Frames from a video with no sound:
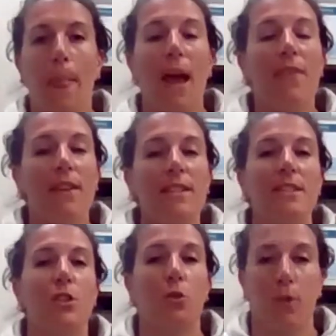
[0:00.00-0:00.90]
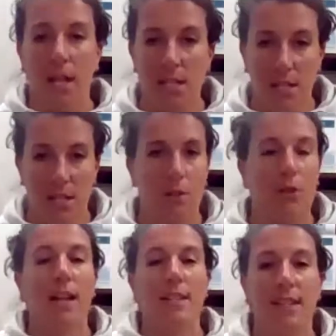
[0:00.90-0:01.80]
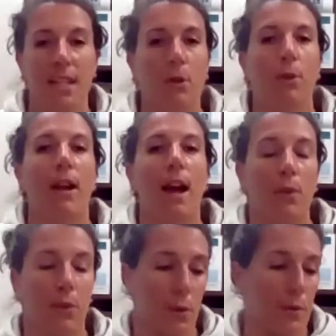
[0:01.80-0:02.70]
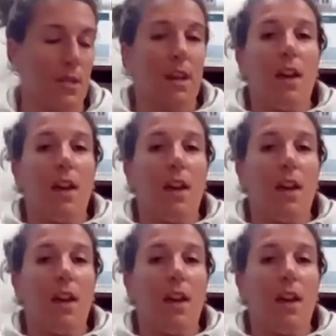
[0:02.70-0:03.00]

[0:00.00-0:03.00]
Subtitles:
And this is great to do. You guys can keep going on with those.